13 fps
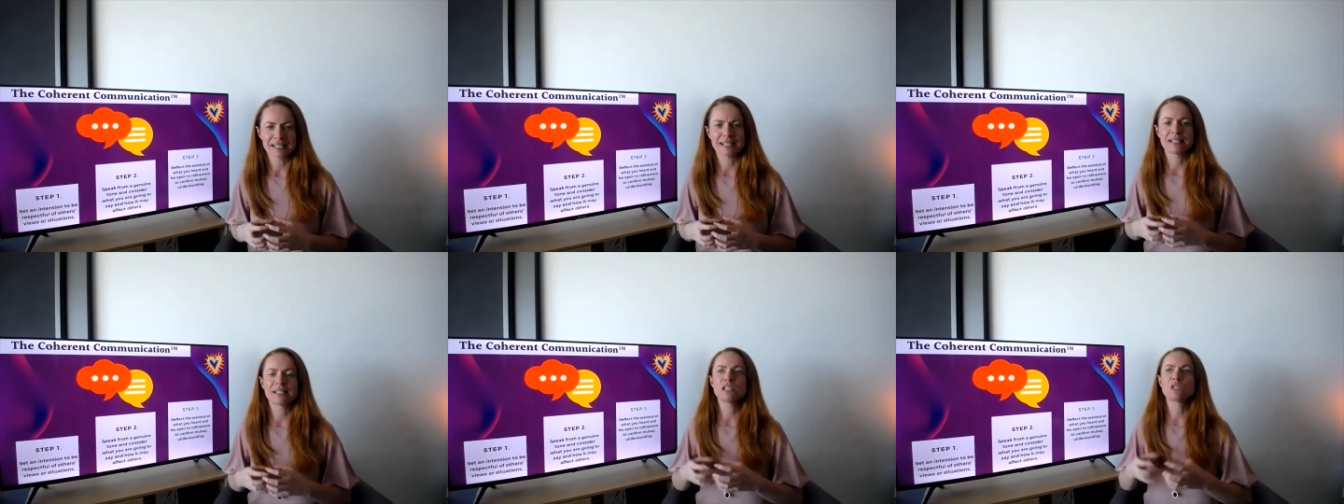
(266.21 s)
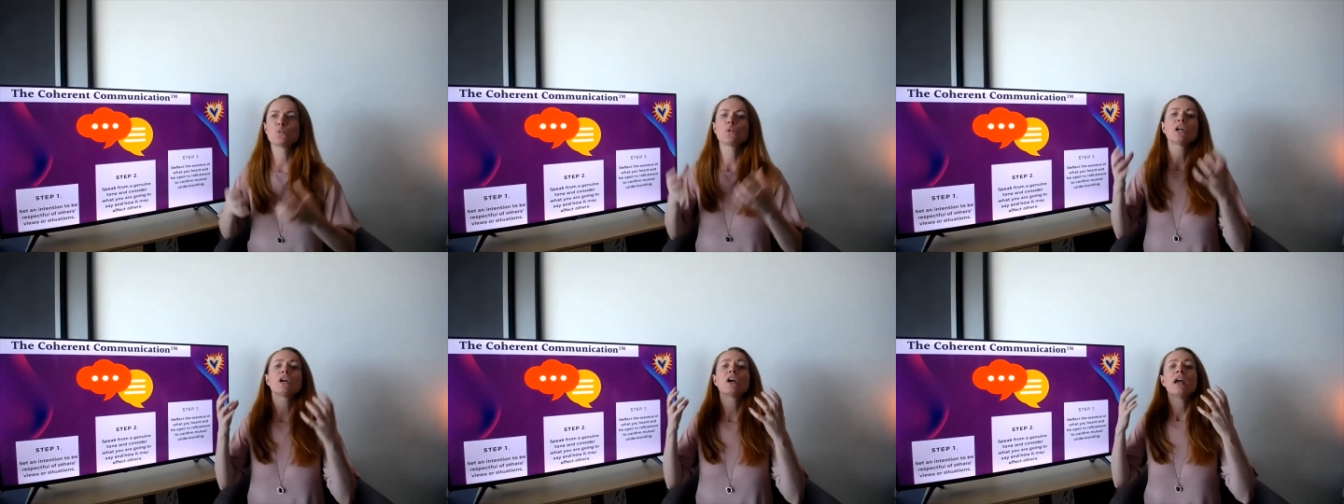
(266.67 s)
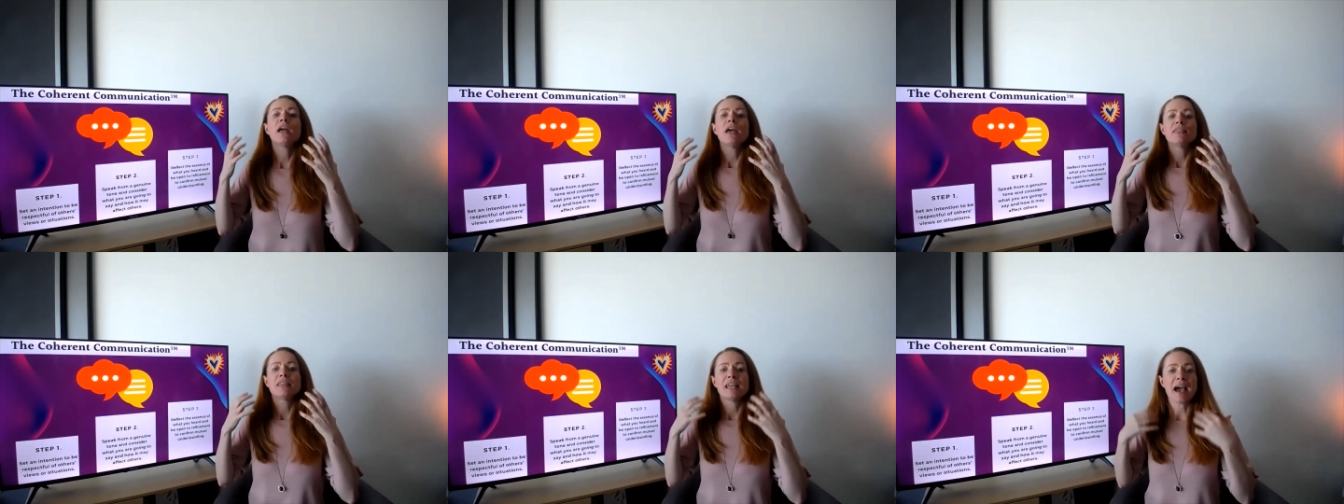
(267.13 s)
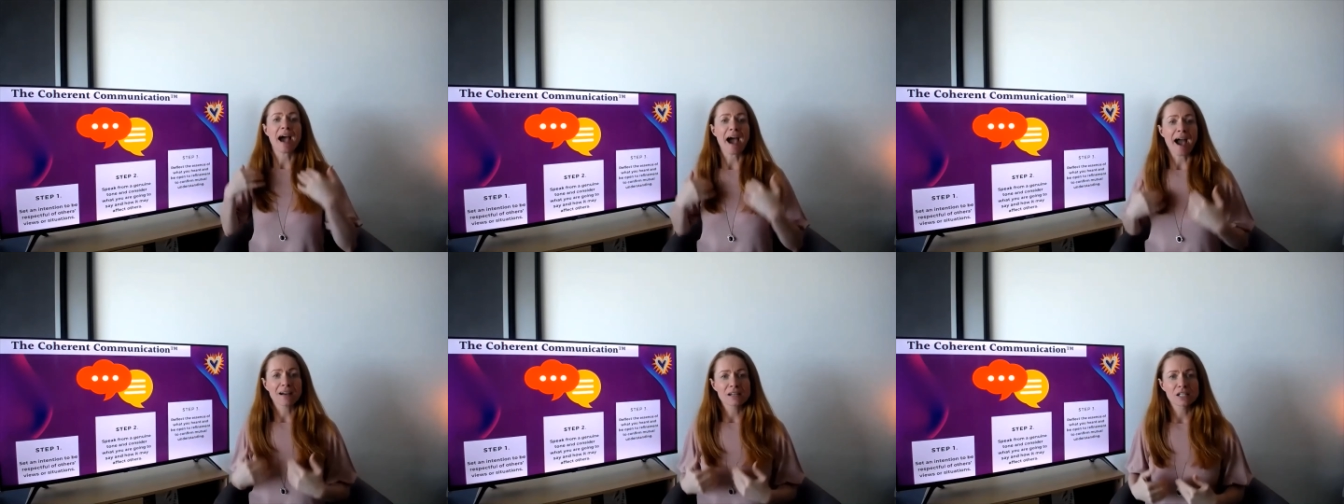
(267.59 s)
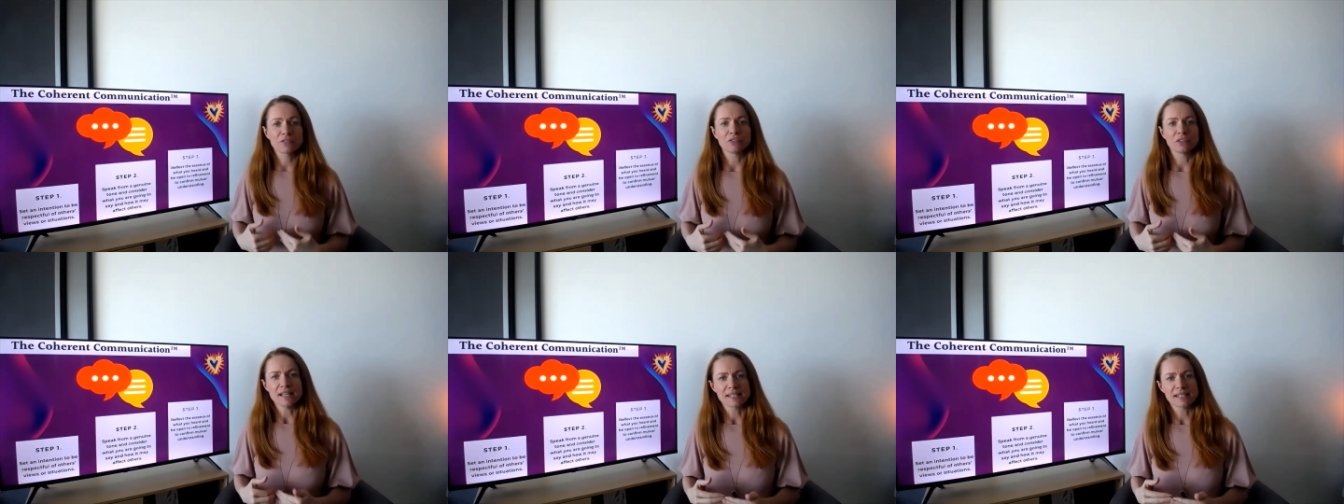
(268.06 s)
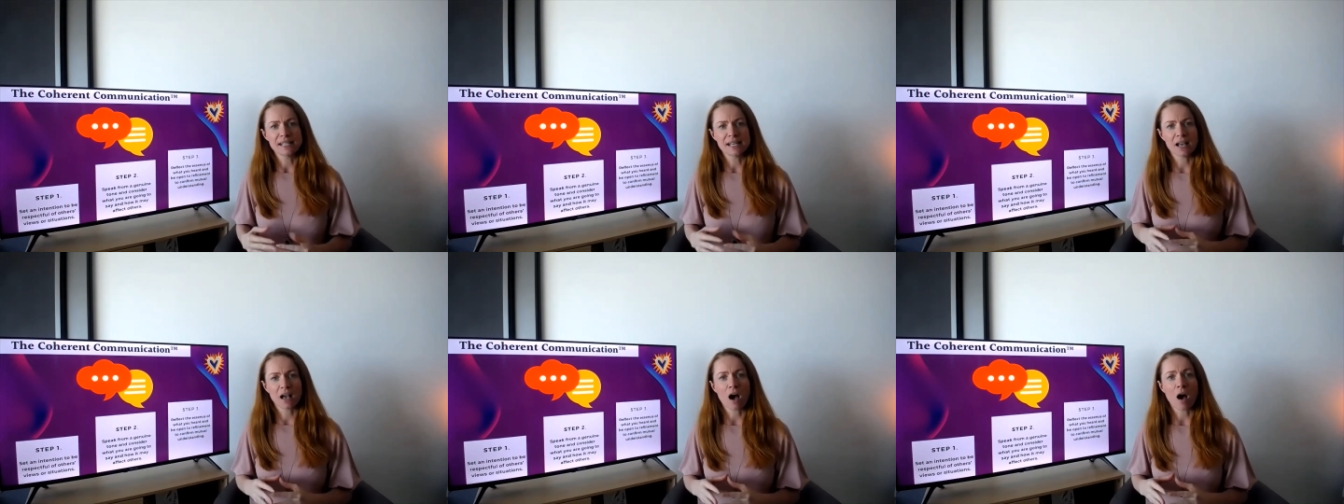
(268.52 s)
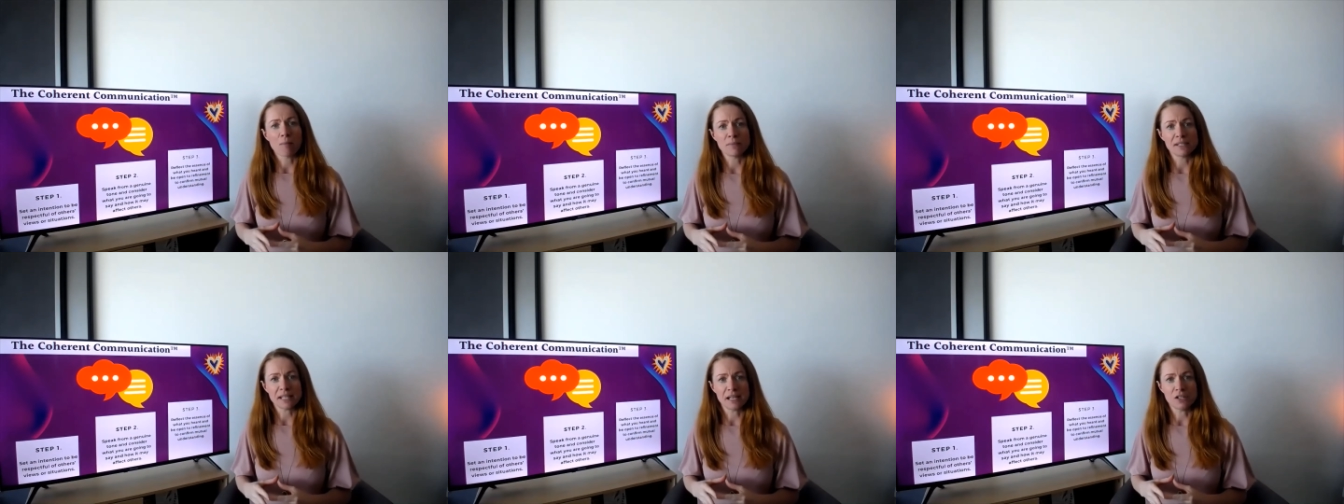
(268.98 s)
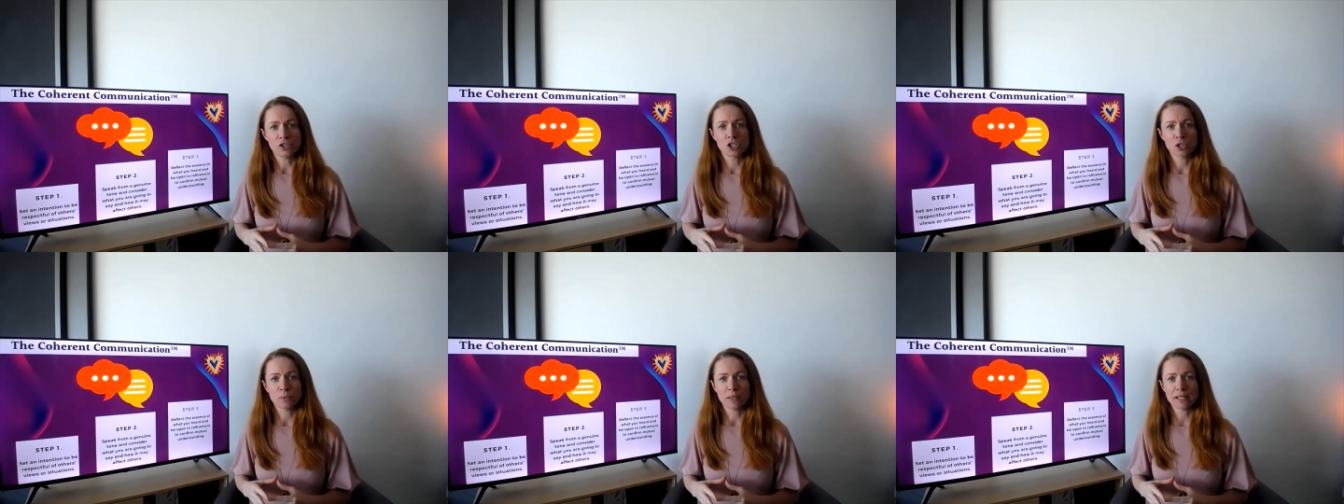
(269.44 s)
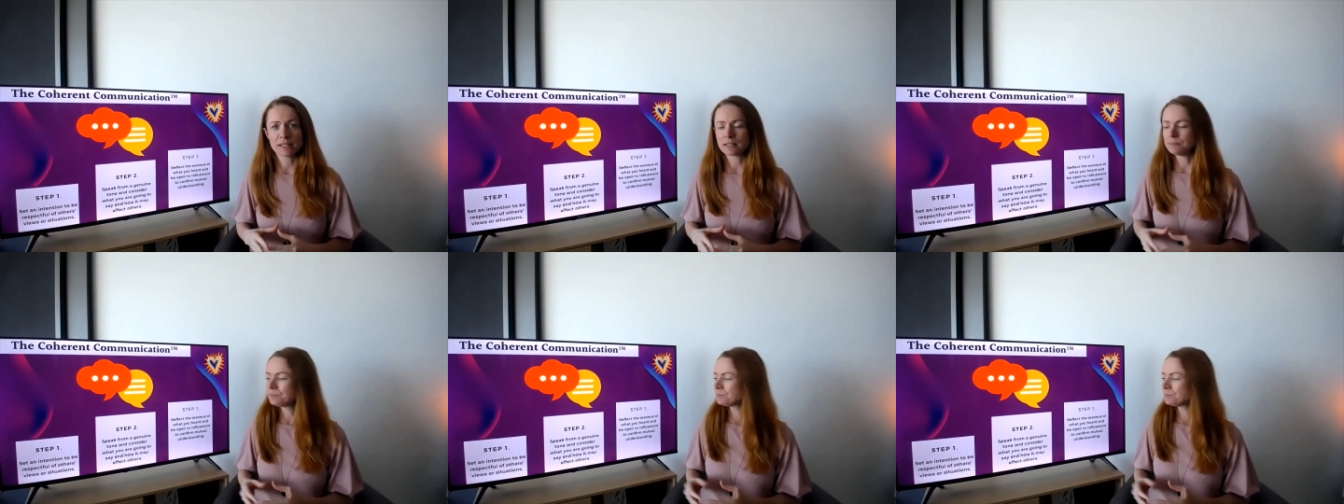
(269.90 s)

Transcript: This is where the active listening comes into it.